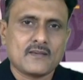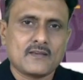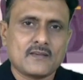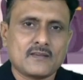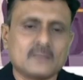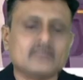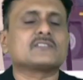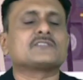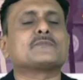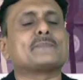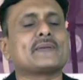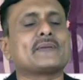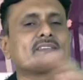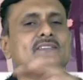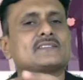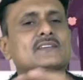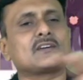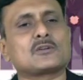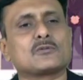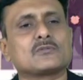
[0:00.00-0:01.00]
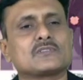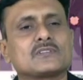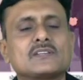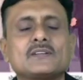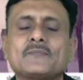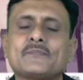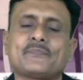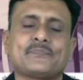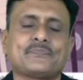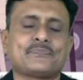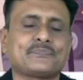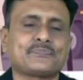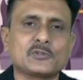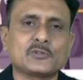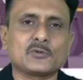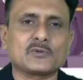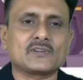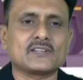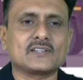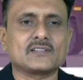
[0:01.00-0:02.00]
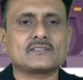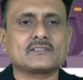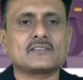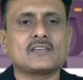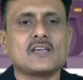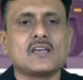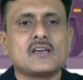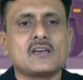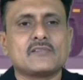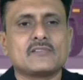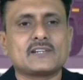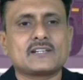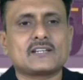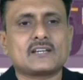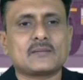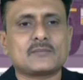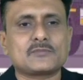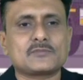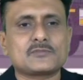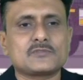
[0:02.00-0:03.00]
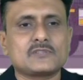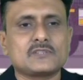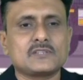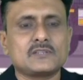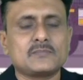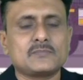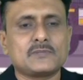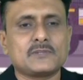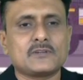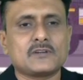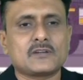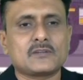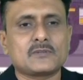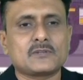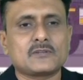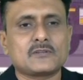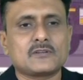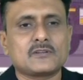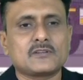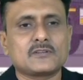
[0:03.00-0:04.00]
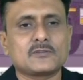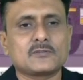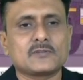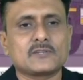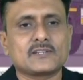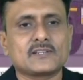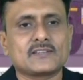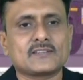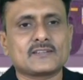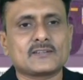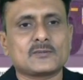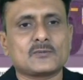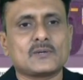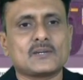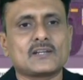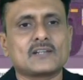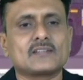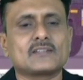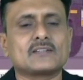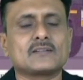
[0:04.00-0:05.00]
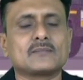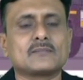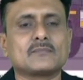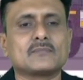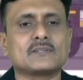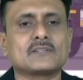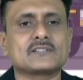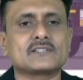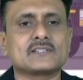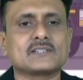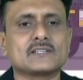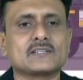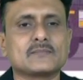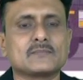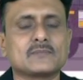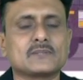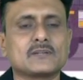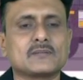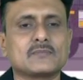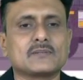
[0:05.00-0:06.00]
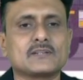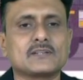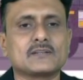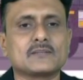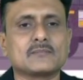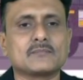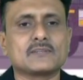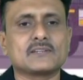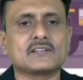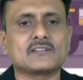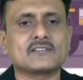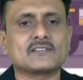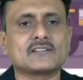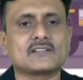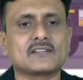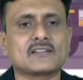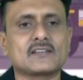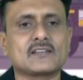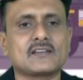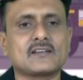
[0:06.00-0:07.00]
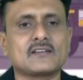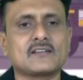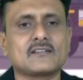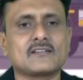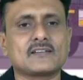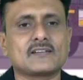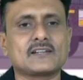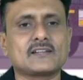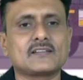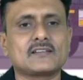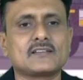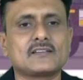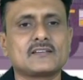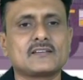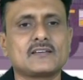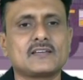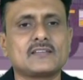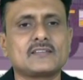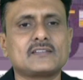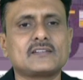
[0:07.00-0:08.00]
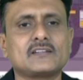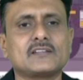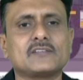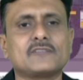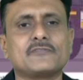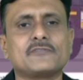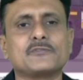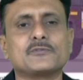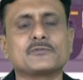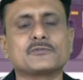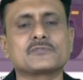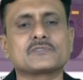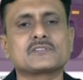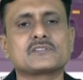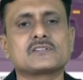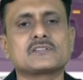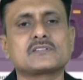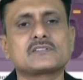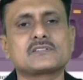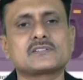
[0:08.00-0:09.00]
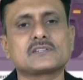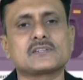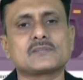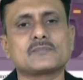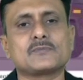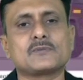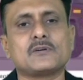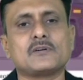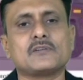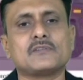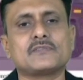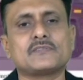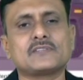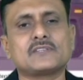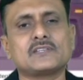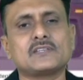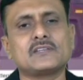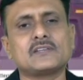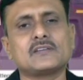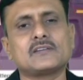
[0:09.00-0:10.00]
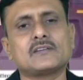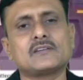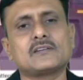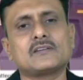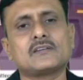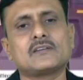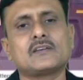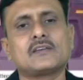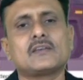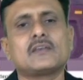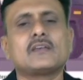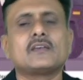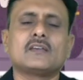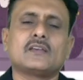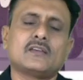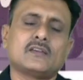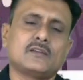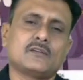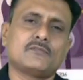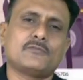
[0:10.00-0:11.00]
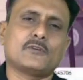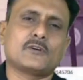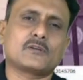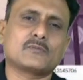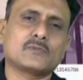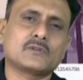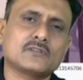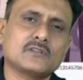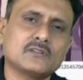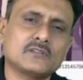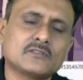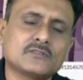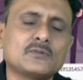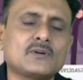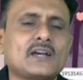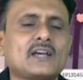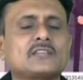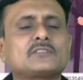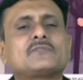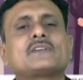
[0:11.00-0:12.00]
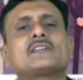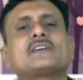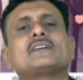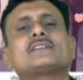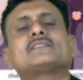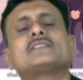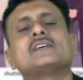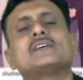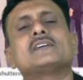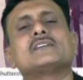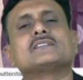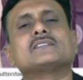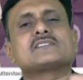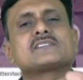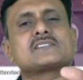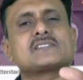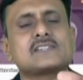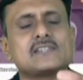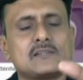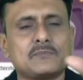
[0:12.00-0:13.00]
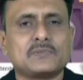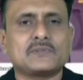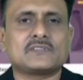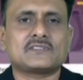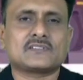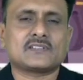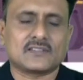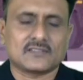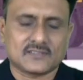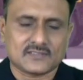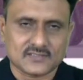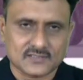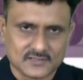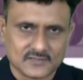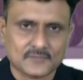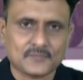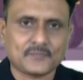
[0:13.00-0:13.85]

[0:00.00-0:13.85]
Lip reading: the space around the nucleus. When it comes to the p orbital, it has acquired the dumbbell shape, double dumbbell, etc. All right, and then diffused shape of the f orbital. So as far as the shape is concerned,